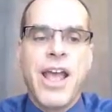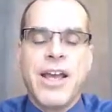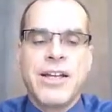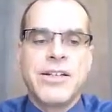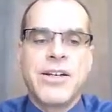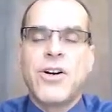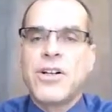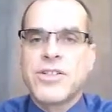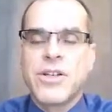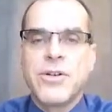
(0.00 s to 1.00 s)
and
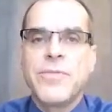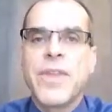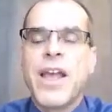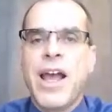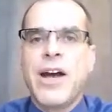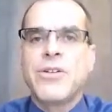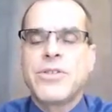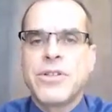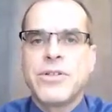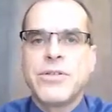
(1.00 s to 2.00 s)
also
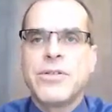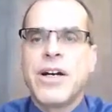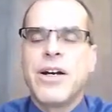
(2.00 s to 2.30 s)
how to